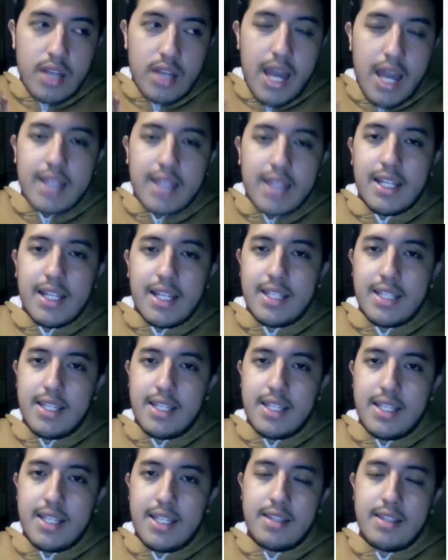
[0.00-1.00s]

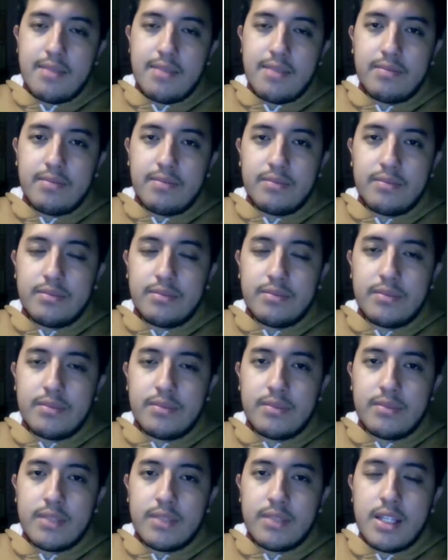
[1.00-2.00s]
italicized.
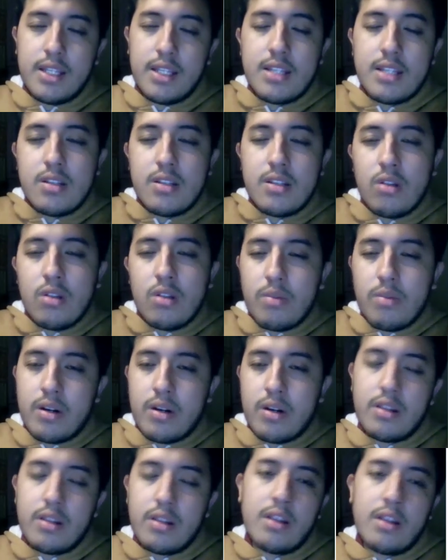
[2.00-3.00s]
It's the only
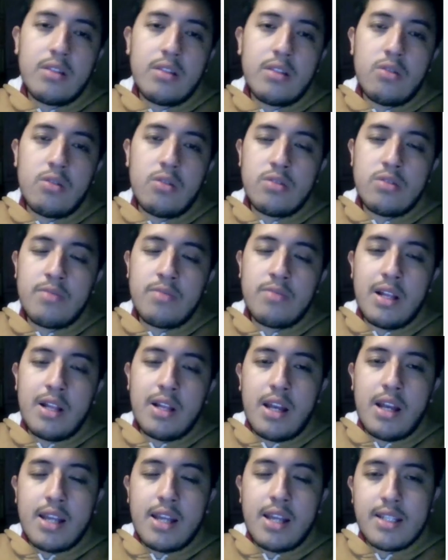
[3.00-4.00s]
part that goes
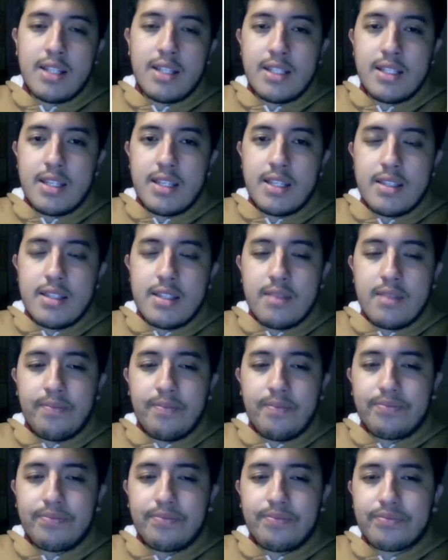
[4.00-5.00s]
italicized.
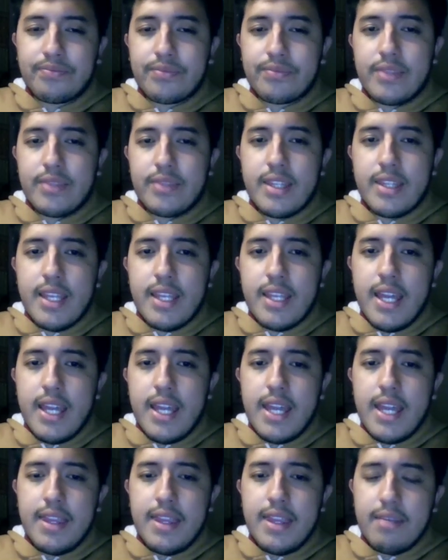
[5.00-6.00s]

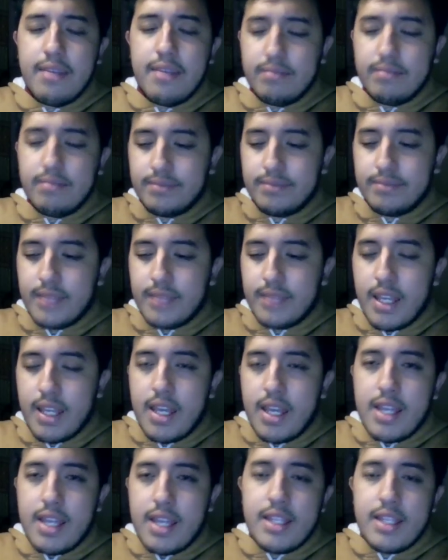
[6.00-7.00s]
And
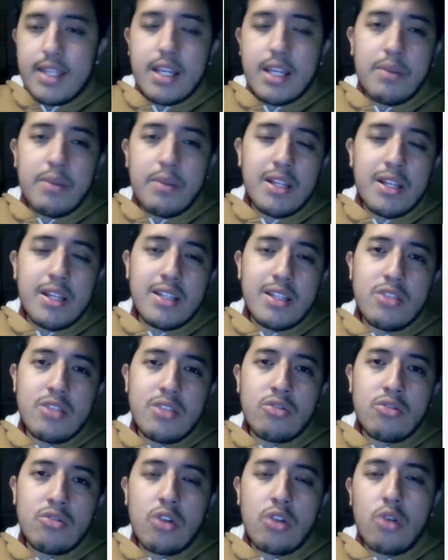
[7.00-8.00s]
the
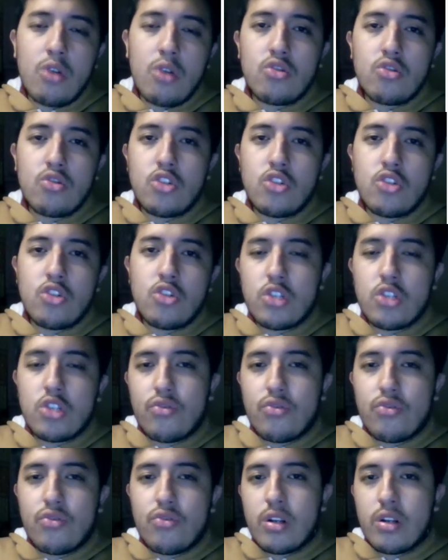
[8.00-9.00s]
capitalization goes just
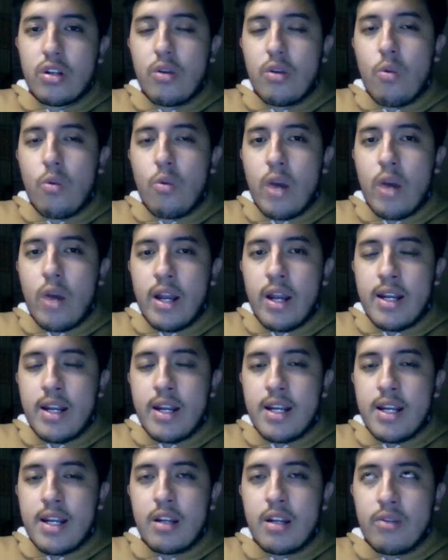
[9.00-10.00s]
for
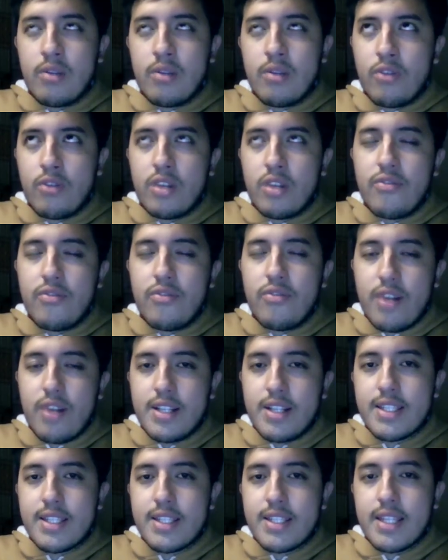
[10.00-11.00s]
the
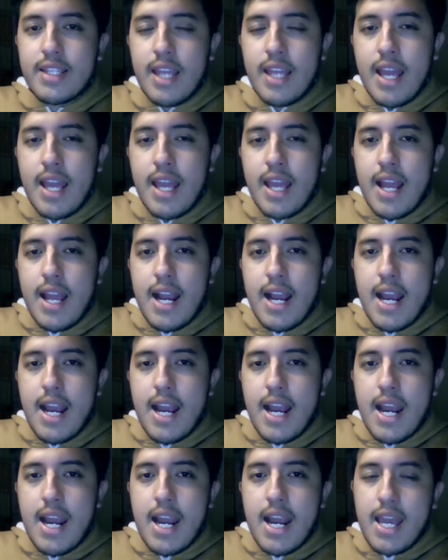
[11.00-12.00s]
first
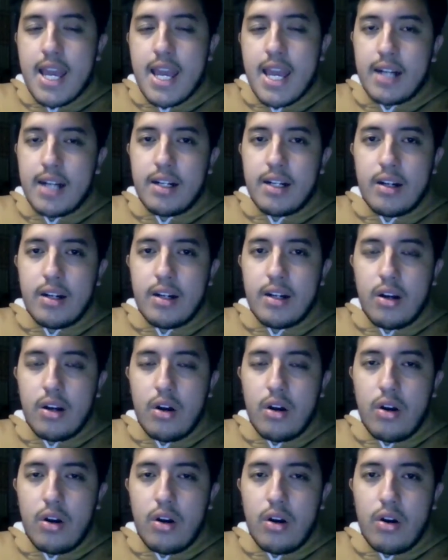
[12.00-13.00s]
letter
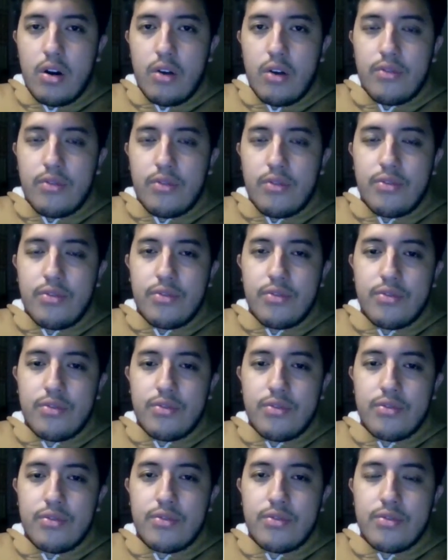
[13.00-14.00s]
of
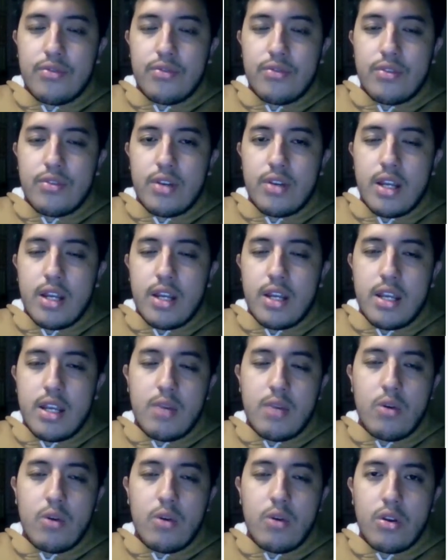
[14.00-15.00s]
any
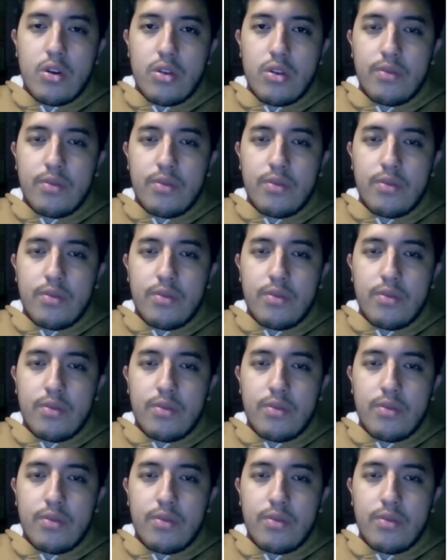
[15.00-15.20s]
word.